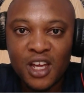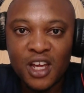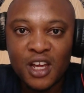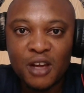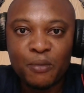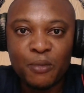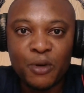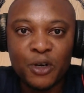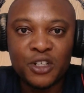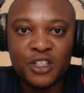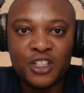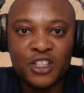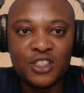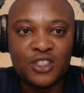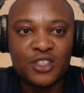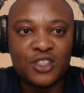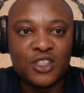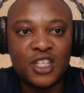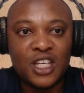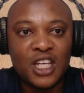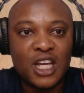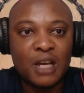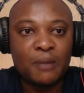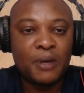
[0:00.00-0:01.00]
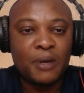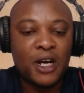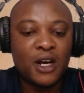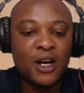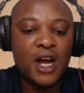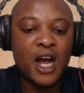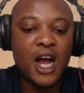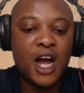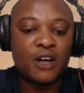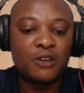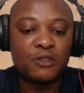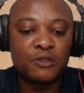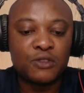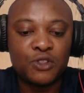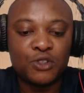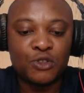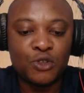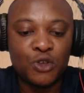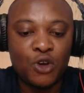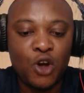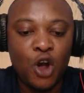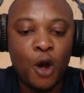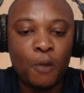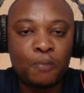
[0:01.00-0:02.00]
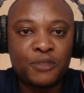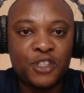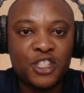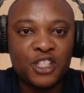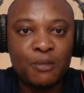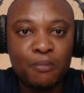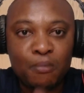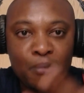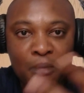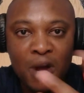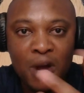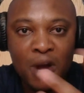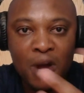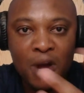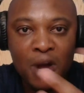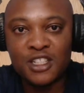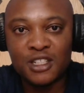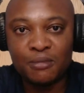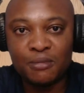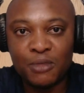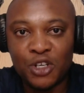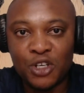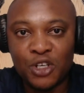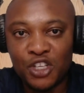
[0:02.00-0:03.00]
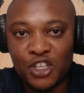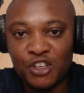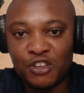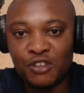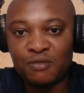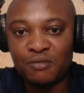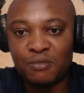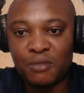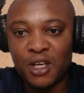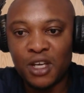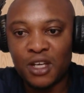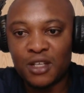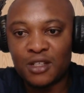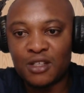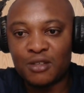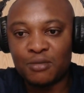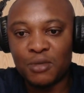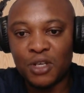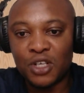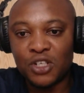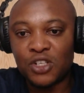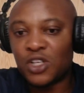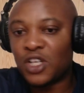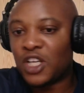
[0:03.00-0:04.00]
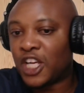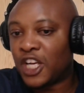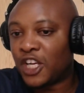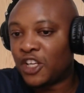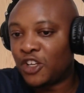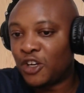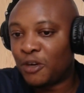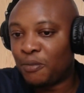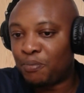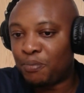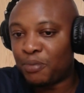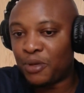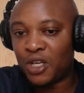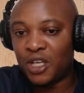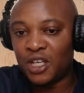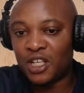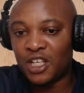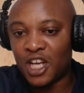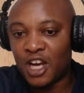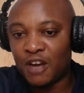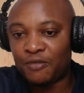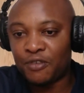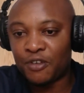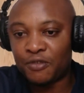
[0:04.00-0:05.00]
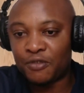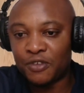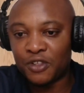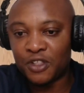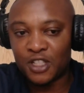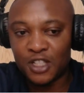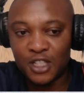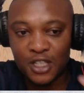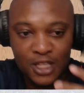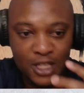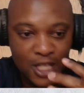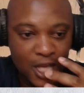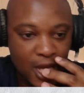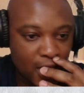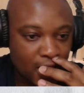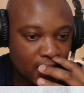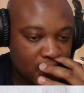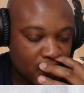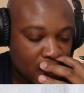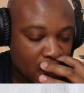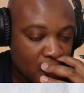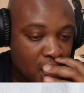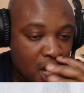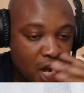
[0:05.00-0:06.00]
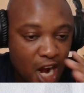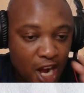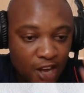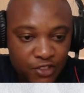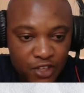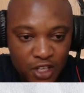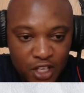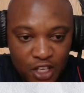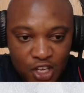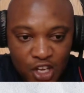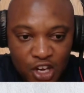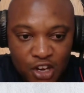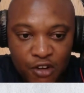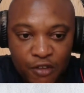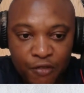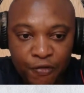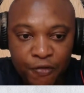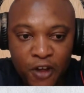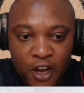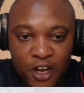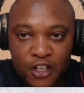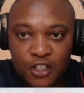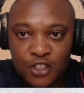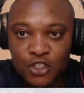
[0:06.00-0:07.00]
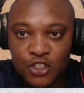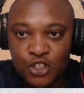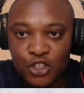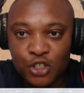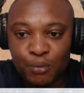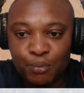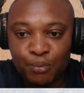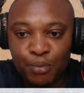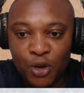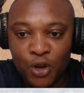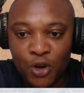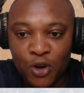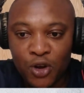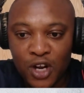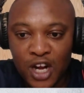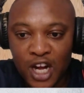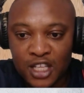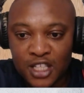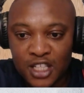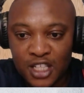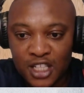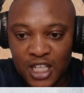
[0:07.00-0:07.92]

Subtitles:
but you need to think about how to optimize the money you've made to make sure that you're not paying half of it in tax. I think you're referring to the blog. I think